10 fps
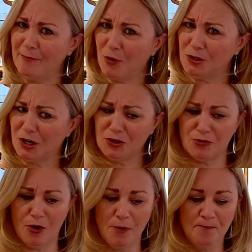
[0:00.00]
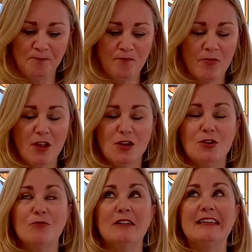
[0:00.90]
Portion control.
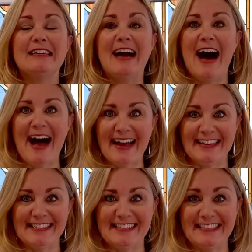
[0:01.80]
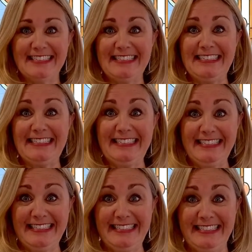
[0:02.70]
You guys,
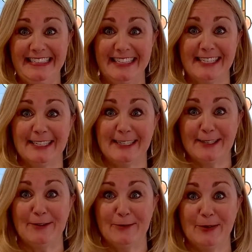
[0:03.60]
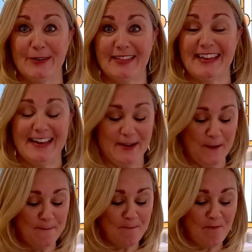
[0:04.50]
this is so worth it.
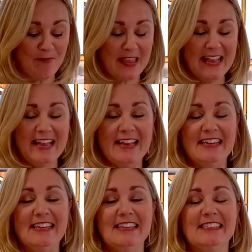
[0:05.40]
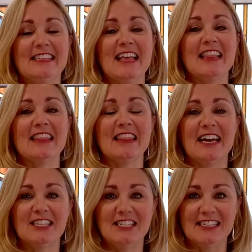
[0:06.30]
It is
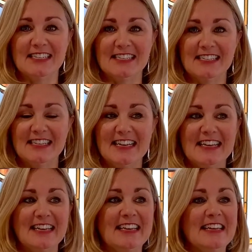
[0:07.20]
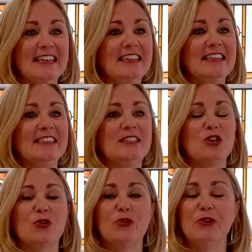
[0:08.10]
luscious. It is
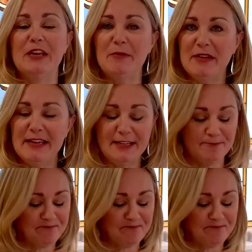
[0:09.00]
creamy.